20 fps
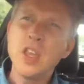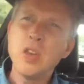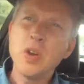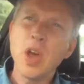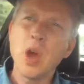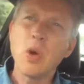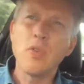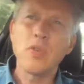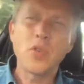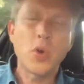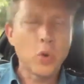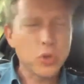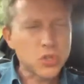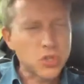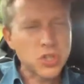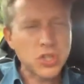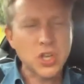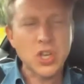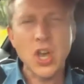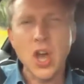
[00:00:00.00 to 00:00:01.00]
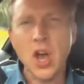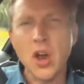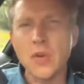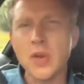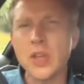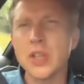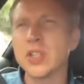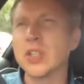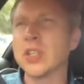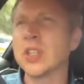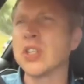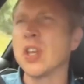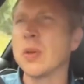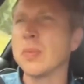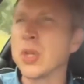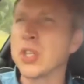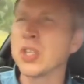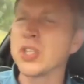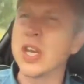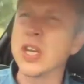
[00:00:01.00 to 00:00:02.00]
You know, of course, that the car is to
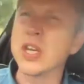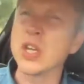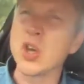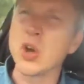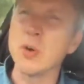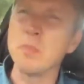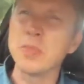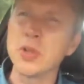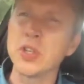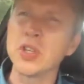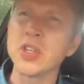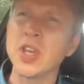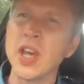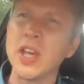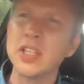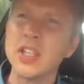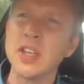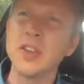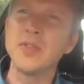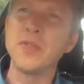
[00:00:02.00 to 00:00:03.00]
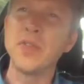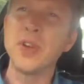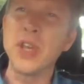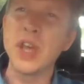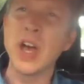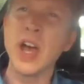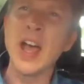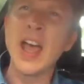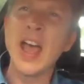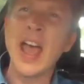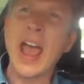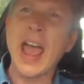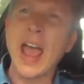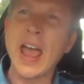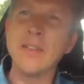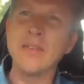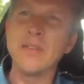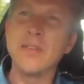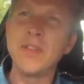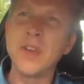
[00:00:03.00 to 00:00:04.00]
some extent compensating for your
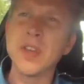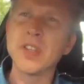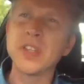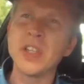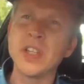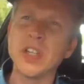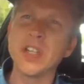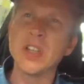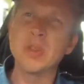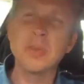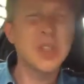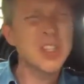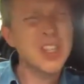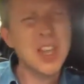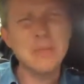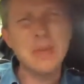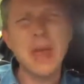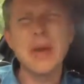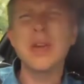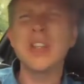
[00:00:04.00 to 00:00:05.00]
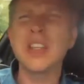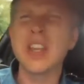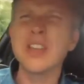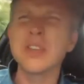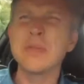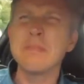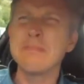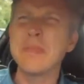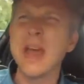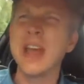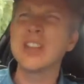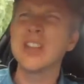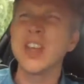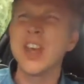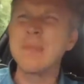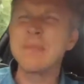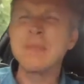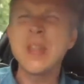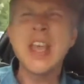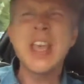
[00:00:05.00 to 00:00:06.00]
ham fistedness, but somehow it doesn't
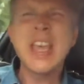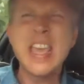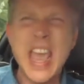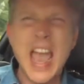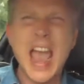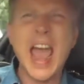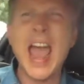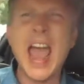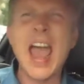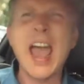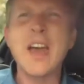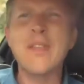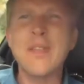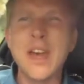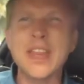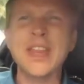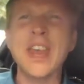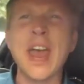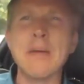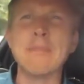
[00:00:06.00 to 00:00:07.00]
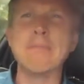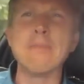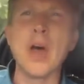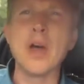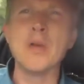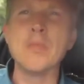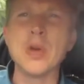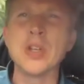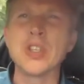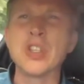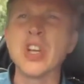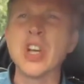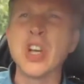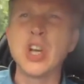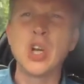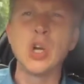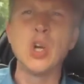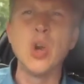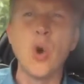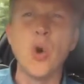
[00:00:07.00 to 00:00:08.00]
matter. You have at that moment a
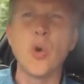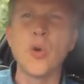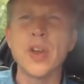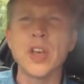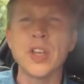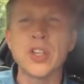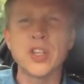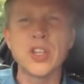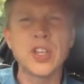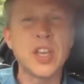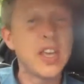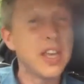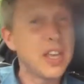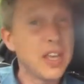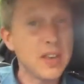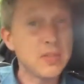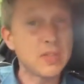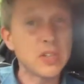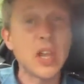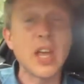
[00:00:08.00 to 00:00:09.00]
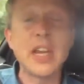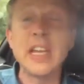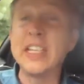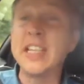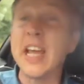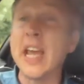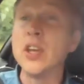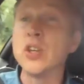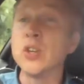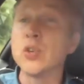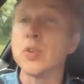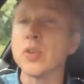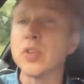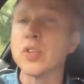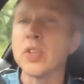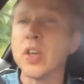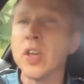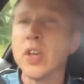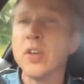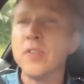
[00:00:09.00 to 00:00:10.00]
glorious, if slightly
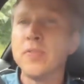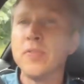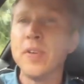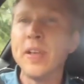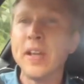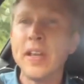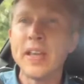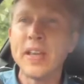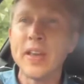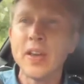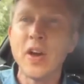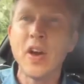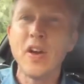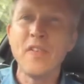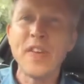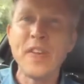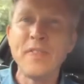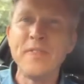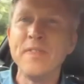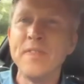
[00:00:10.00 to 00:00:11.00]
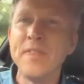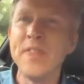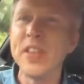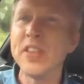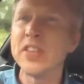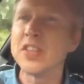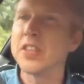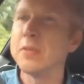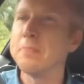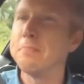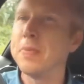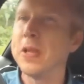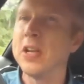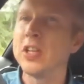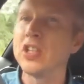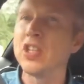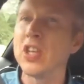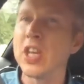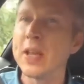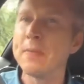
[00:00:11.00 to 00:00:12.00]
dangerous, feeling of
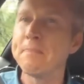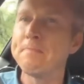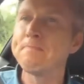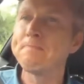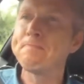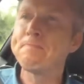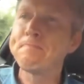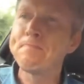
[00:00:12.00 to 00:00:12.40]
invincibility.